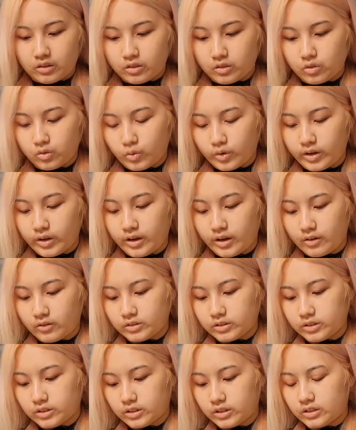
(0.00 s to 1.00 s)
3
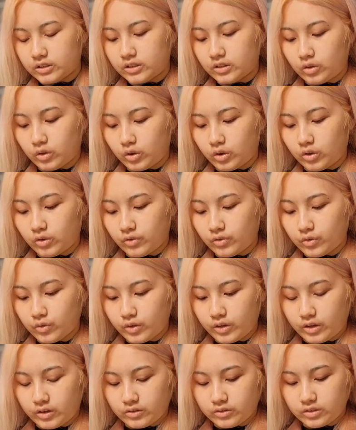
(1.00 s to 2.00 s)
ounces, a total of
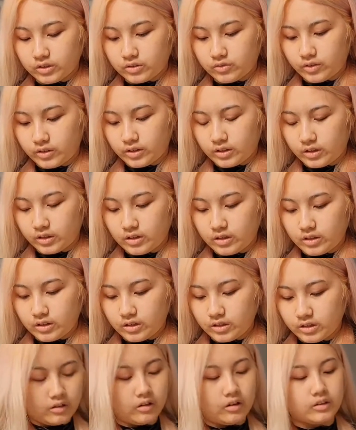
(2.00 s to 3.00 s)
3 ounces right there.
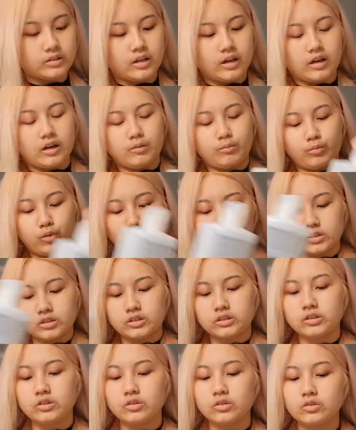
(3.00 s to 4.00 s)
And let's add a
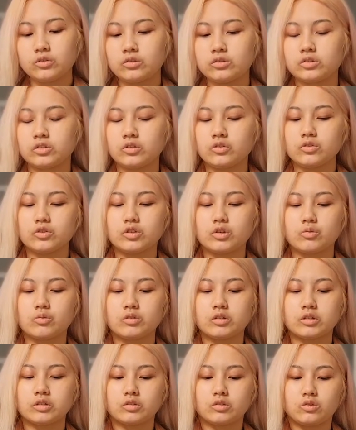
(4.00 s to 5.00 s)
processing solution,
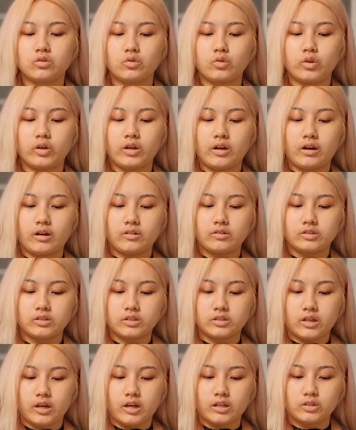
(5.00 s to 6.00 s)
which is 3
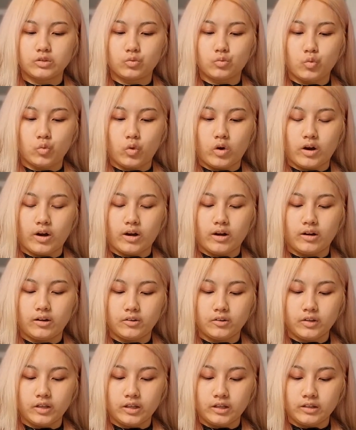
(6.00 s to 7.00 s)
ounces as
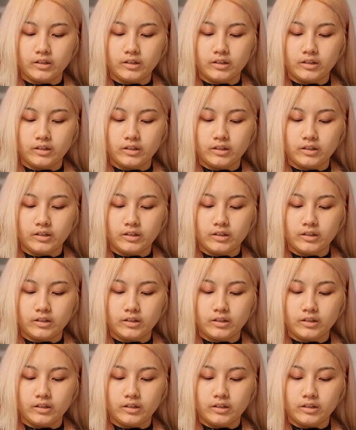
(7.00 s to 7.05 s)
well.